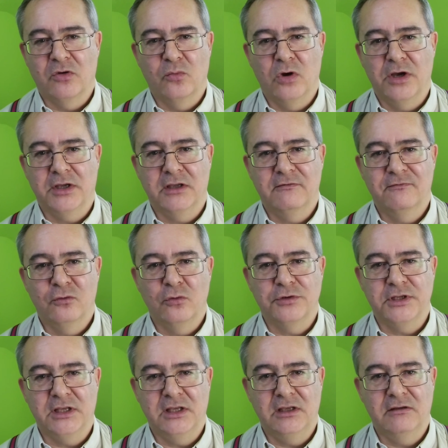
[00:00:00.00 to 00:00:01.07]
are working
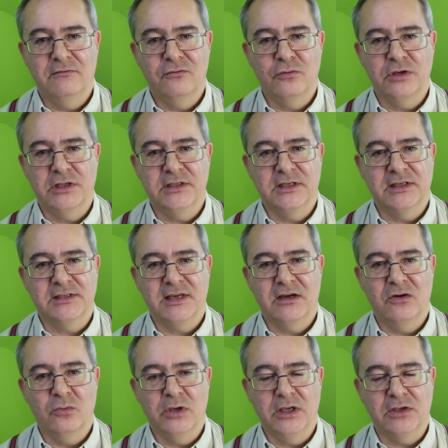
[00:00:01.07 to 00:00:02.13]
40,
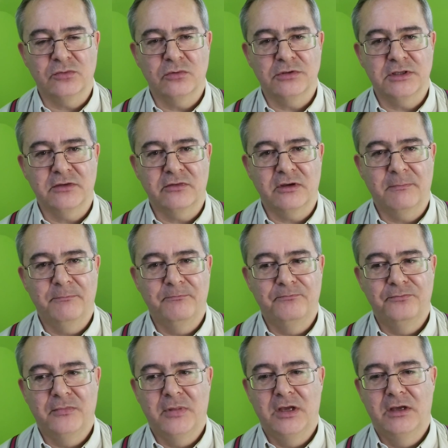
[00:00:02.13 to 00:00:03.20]
46-hour weeks, whatever,
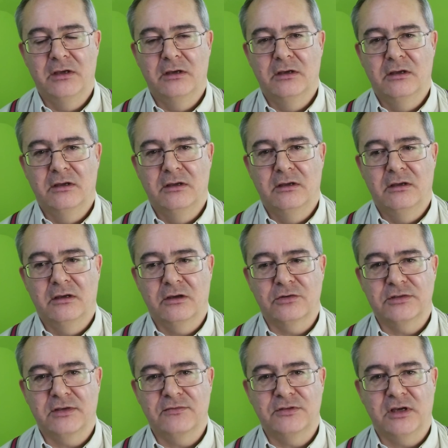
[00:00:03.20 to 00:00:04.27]
because
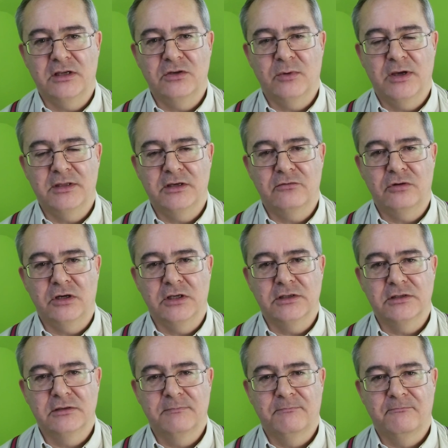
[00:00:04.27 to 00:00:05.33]
they've signed away their
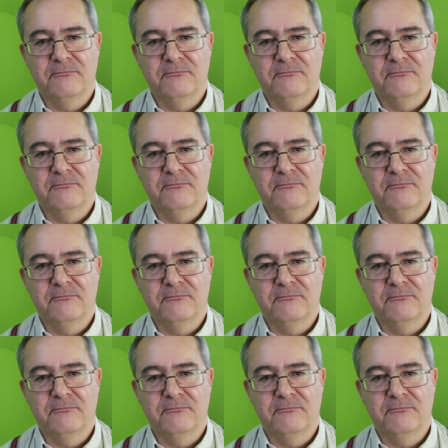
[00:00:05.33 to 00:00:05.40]
rights.